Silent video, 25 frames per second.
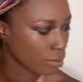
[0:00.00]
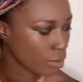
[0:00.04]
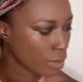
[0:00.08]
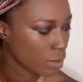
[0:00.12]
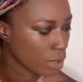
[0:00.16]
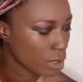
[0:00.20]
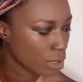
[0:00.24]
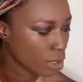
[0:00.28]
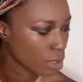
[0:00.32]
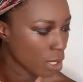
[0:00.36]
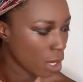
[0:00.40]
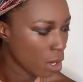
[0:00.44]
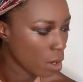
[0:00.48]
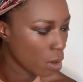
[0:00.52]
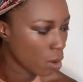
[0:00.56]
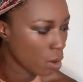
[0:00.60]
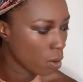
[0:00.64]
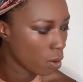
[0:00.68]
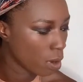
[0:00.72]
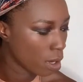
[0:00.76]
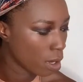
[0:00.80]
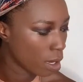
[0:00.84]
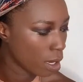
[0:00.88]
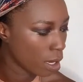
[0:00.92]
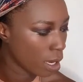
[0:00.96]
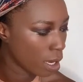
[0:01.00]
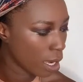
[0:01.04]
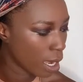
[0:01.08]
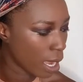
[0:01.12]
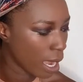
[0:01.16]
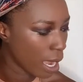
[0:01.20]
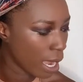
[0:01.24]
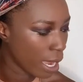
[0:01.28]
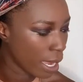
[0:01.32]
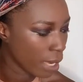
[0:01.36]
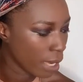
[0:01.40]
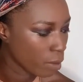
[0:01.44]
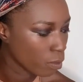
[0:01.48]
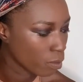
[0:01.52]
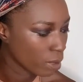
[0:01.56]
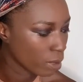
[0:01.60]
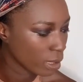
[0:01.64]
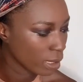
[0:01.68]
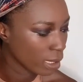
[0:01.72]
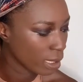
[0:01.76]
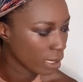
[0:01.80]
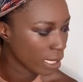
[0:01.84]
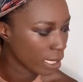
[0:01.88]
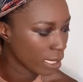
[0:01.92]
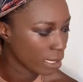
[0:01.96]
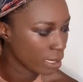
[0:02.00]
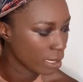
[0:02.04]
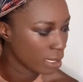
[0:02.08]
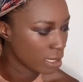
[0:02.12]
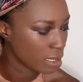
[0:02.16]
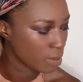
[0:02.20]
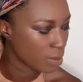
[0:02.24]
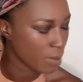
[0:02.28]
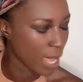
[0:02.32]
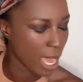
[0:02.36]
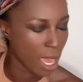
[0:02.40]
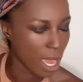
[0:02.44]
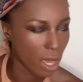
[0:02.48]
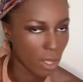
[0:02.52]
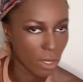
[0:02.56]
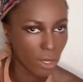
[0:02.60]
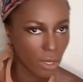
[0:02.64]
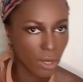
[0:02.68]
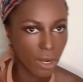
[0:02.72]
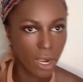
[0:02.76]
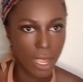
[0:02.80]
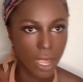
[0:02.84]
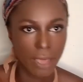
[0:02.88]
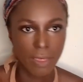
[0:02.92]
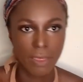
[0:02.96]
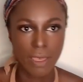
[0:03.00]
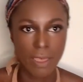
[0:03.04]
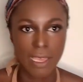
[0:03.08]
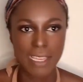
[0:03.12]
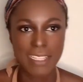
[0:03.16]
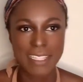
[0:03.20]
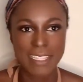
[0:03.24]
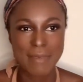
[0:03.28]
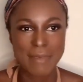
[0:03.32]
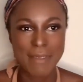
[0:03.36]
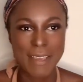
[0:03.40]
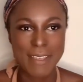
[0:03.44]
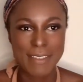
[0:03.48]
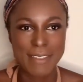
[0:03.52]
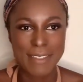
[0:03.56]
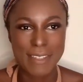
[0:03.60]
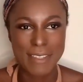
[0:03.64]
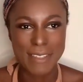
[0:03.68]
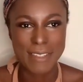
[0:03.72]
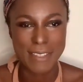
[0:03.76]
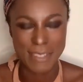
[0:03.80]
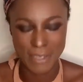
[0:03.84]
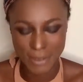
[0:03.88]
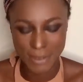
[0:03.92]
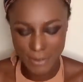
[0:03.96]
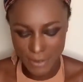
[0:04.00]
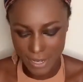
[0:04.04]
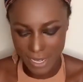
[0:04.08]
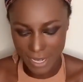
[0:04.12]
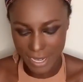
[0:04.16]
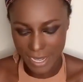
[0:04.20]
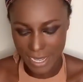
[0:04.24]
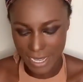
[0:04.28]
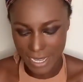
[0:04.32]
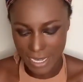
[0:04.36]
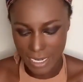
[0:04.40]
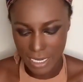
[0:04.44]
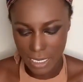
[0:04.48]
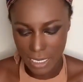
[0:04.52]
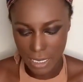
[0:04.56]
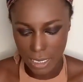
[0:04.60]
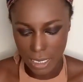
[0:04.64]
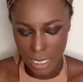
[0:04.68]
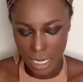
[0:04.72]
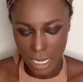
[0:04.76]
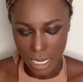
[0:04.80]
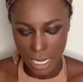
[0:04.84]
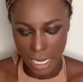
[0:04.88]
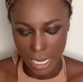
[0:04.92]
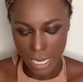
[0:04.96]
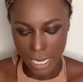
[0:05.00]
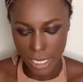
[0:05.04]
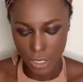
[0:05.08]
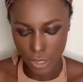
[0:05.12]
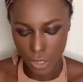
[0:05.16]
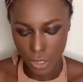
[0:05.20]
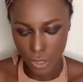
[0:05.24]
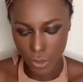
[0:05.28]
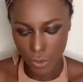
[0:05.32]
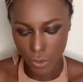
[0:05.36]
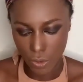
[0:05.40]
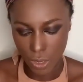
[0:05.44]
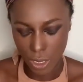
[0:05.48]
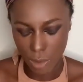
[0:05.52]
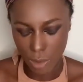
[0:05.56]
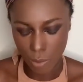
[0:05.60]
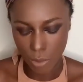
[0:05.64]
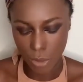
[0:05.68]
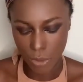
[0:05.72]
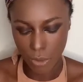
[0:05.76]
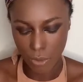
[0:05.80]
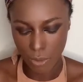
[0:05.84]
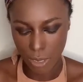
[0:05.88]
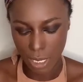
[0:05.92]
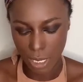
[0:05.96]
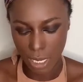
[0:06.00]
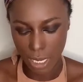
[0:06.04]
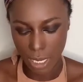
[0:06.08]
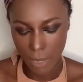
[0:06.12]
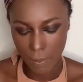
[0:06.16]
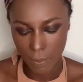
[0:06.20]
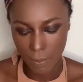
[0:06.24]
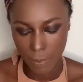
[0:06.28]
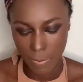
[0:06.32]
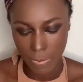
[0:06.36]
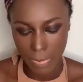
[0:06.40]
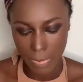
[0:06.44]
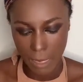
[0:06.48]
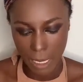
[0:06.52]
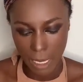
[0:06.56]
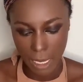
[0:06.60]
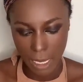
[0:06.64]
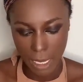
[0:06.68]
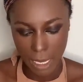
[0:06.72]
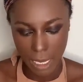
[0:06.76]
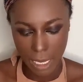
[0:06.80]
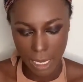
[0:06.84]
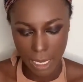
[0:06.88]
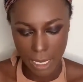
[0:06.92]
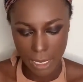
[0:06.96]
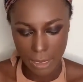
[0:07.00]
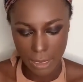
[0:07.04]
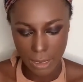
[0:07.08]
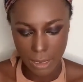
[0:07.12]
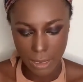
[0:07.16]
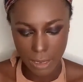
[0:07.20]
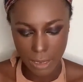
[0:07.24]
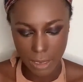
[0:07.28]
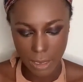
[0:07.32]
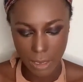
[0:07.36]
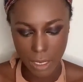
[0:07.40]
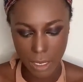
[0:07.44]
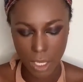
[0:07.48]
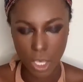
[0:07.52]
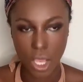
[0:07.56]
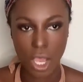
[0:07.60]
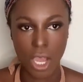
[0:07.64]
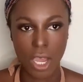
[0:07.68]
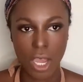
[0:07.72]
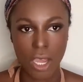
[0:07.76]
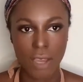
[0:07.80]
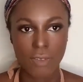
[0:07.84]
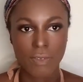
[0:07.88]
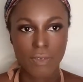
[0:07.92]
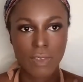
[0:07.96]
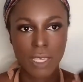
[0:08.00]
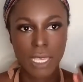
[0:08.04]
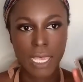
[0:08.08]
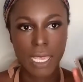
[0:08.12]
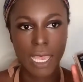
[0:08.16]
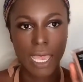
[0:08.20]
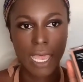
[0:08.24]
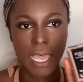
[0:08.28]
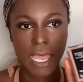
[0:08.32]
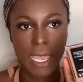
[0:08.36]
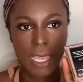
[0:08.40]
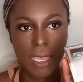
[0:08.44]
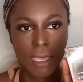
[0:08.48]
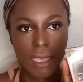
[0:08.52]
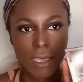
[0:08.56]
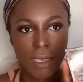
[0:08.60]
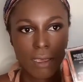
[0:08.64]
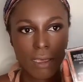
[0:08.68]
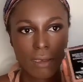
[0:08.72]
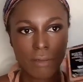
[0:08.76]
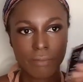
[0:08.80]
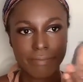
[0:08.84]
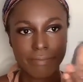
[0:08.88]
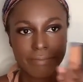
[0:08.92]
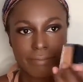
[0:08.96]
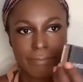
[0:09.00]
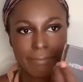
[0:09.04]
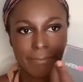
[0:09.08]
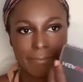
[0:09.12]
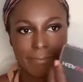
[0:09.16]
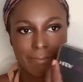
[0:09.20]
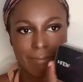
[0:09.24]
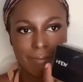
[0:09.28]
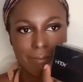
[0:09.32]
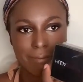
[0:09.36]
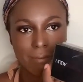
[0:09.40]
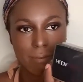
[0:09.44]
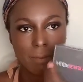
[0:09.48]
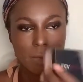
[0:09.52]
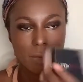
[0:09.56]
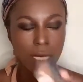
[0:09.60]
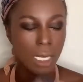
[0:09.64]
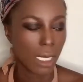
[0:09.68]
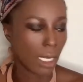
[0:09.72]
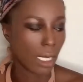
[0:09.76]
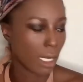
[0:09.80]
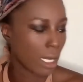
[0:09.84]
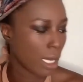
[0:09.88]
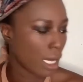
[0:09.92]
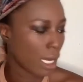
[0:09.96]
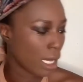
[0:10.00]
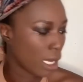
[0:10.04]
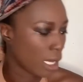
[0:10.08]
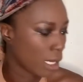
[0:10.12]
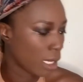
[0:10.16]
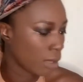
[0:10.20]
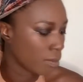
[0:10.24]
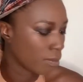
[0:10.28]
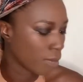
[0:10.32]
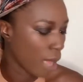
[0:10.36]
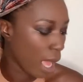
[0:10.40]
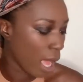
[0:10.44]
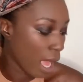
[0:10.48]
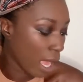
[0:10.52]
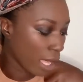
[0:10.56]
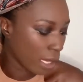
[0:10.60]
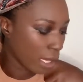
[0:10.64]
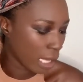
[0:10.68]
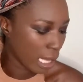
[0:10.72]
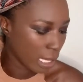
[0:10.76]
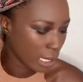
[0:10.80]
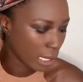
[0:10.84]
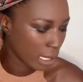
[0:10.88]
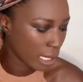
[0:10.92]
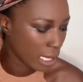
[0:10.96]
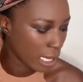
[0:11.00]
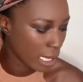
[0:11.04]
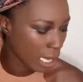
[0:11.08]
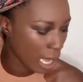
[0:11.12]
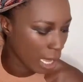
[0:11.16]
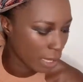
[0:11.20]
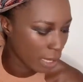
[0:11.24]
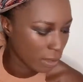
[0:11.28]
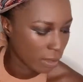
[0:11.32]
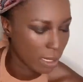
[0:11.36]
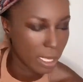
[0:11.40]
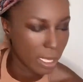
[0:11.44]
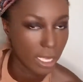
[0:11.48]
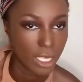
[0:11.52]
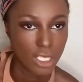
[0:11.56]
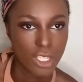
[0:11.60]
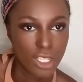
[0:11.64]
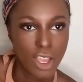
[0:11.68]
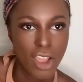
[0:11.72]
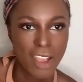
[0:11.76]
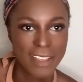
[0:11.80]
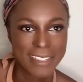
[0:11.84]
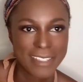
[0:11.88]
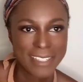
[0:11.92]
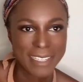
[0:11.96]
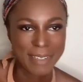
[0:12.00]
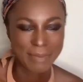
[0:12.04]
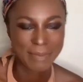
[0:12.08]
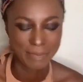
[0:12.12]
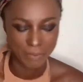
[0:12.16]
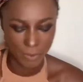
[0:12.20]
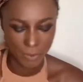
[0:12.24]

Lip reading: So I really like this powder. I think it smells so good. It's Huda Beauty. It's the coffee cake. I like it. I think it's awesome.